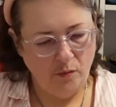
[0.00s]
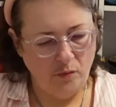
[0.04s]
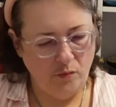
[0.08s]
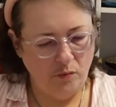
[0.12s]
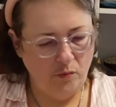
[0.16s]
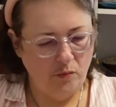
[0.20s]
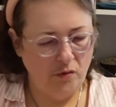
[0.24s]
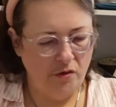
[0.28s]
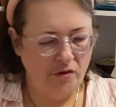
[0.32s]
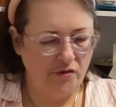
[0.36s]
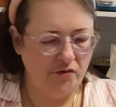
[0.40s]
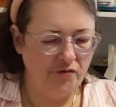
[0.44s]

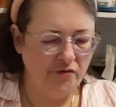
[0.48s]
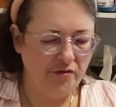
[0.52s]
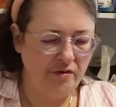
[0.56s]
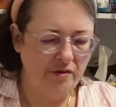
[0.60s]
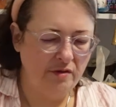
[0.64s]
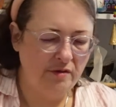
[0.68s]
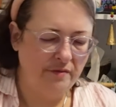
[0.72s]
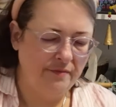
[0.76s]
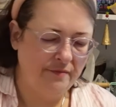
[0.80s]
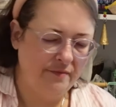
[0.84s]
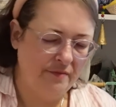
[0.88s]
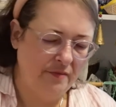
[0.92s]
I'm
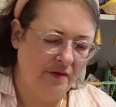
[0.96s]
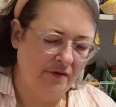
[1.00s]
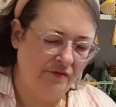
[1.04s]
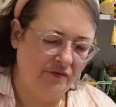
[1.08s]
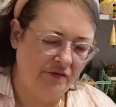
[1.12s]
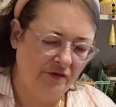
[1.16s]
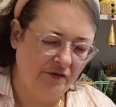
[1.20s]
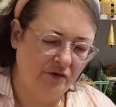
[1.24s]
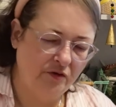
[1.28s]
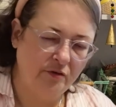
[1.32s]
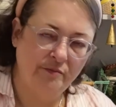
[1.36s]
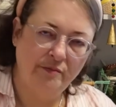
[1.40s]
wondering if
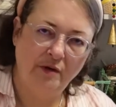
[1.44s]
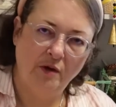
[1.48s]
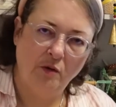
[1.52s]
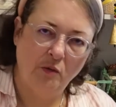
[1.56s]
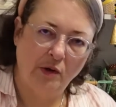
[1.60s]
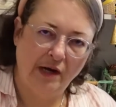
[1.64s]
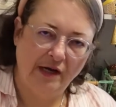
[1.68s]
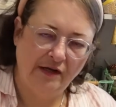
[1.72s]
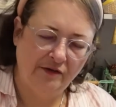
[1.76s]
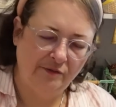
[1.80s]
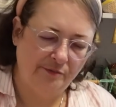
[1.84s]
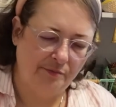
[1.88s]
this could be a
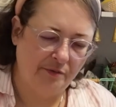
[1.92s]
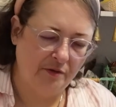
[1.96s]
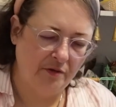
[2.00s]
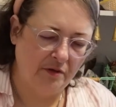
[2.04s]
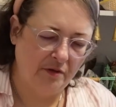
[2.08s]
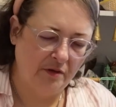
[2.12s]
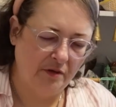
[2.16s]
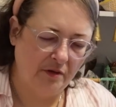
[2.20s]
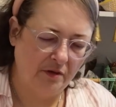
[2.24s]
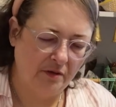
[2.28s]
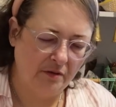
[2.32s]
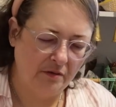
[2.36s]
wax
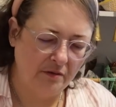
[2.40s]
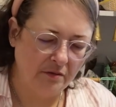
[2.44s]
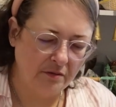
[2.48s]
burner.